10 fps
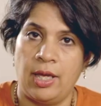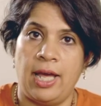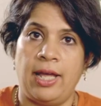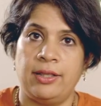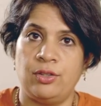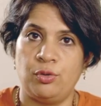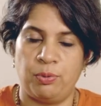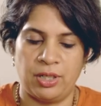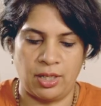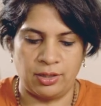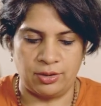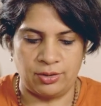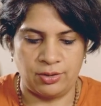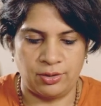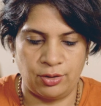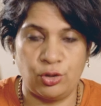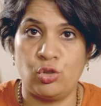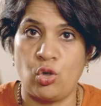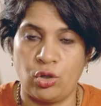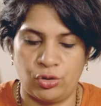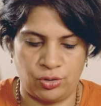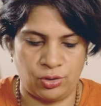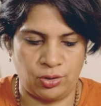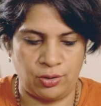and the spring onions, the stalks.